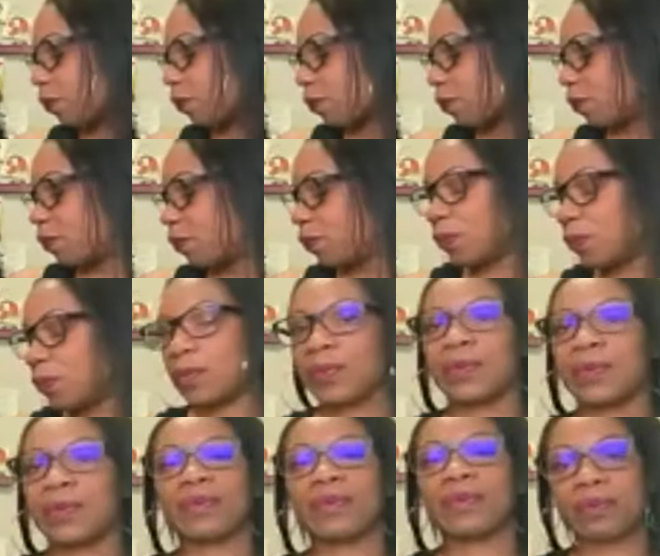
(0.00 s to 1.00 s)
get in
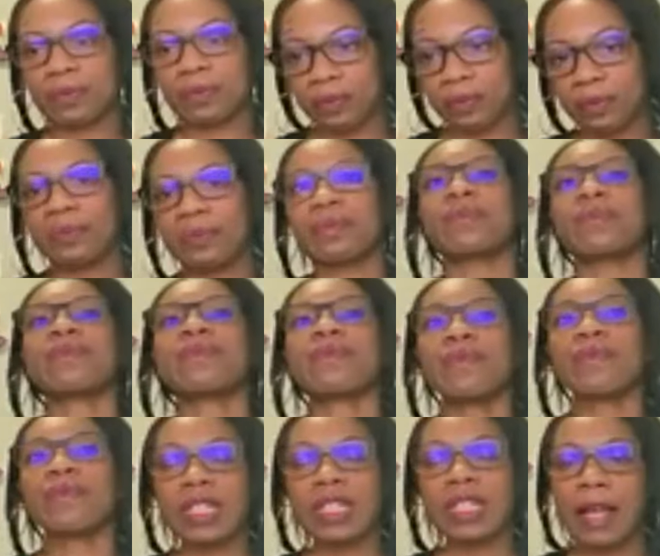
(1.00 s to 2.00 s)
touch
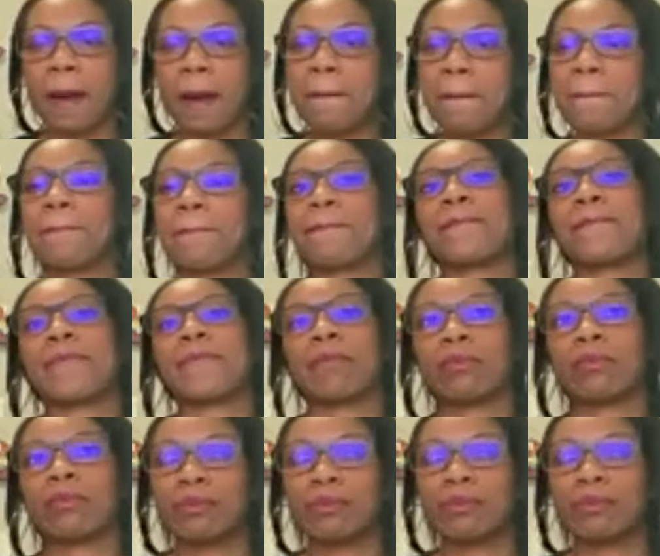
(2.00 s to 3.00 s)
um,
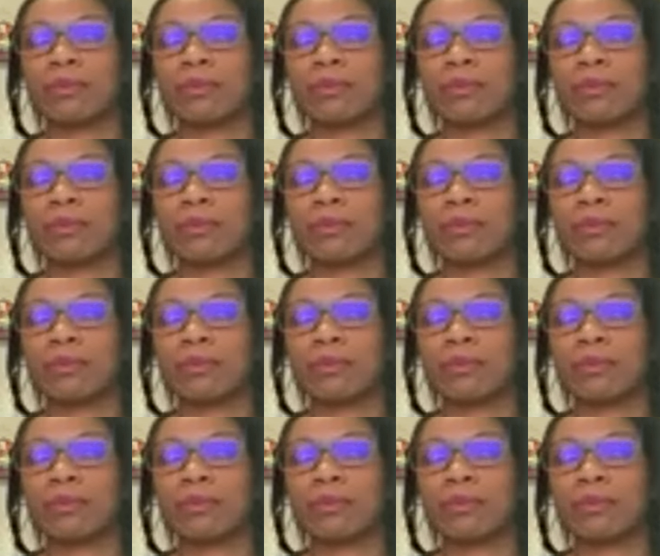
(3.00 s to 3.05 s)
now